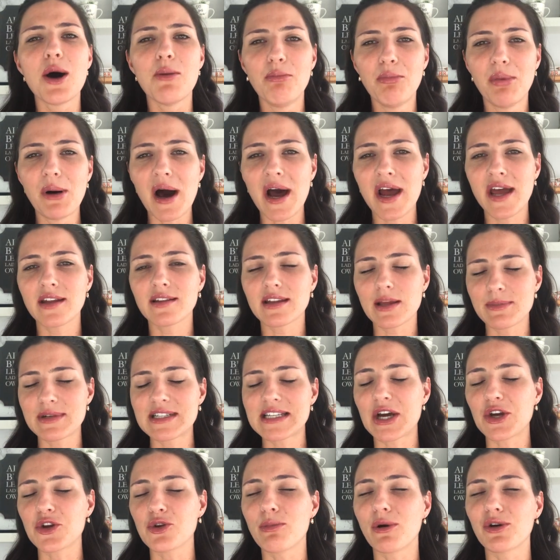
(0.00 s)
But let me
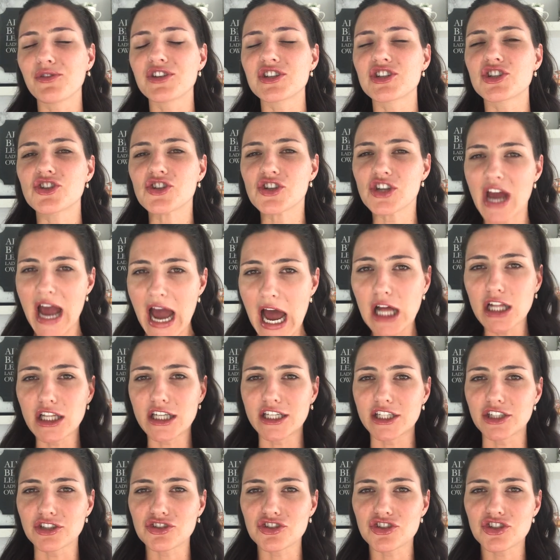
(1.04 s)
tell you about this
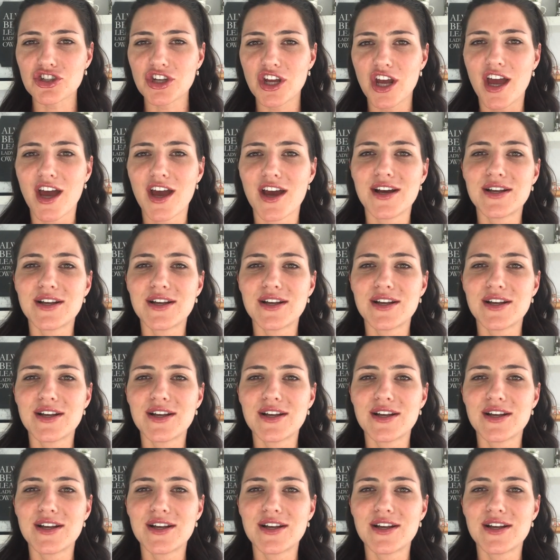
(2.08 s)
challenge.